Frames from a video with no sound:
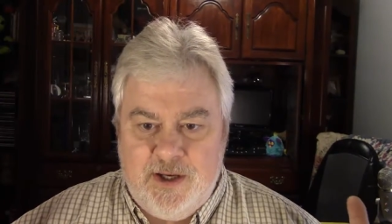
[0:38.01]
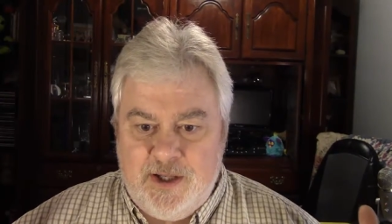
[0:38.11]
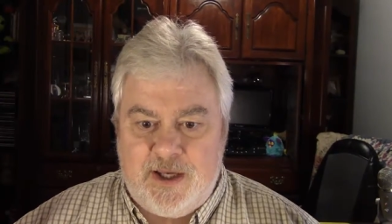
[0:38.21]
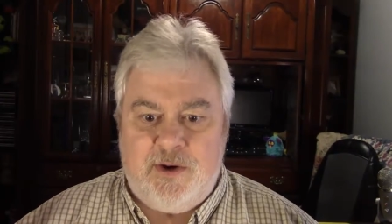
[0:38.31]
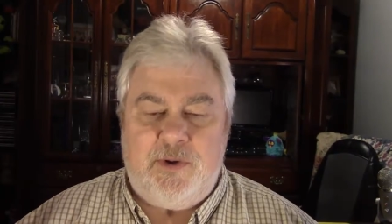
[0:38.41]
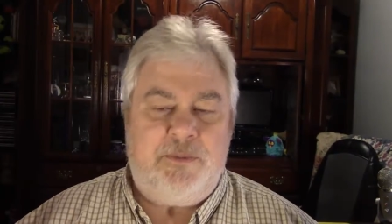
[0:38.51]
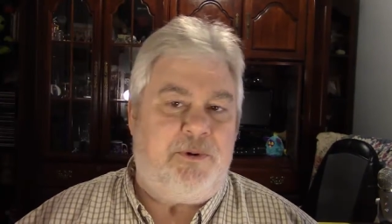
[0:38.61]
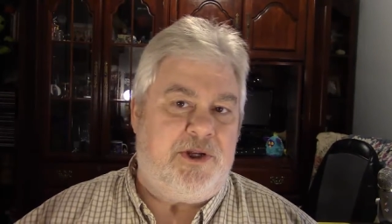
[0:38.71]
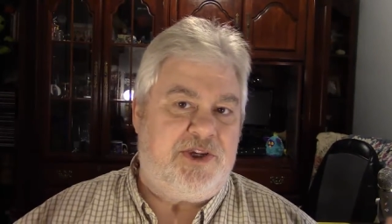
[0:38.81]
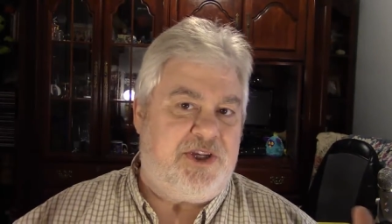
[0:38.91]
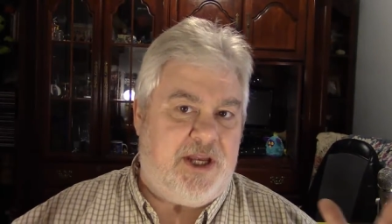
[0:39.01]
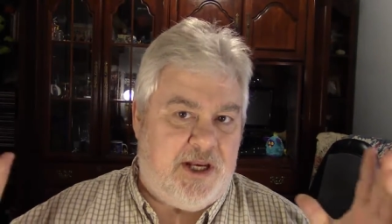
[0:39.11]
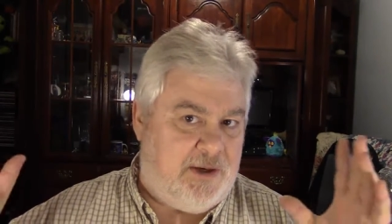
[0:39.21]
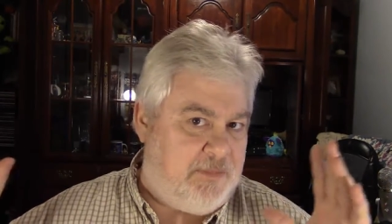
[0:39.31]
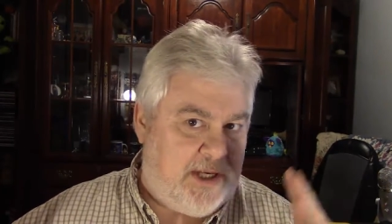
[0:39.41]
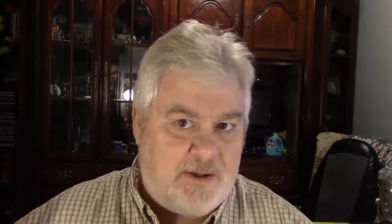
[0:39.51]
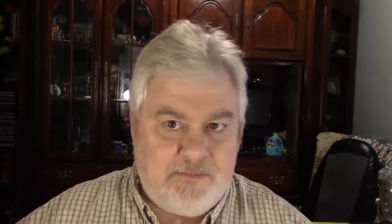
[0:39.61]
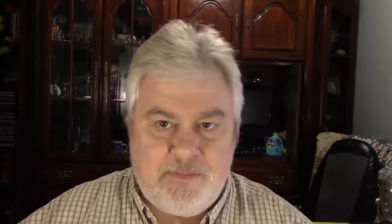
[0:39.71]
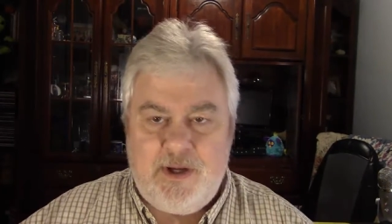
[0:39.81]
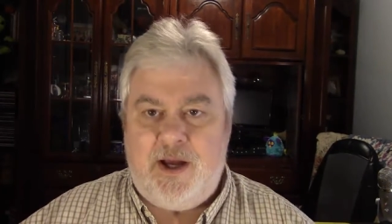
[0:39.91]
They go in and put a stent in me.
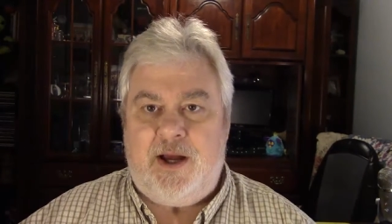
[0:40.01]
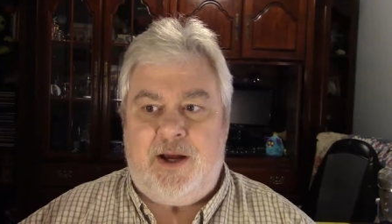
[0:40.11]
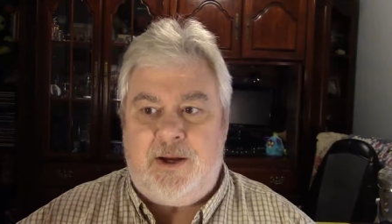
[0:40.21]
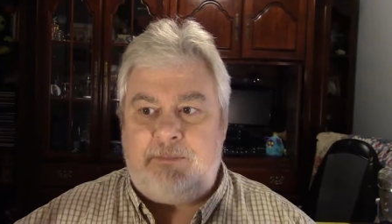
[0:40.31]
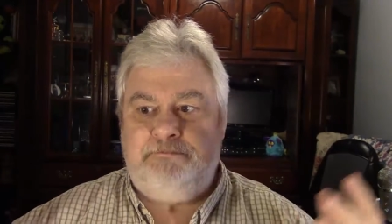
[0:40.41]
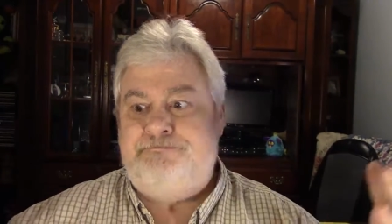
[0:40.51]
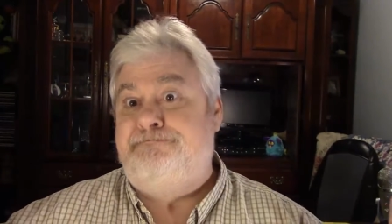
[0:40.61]
Um,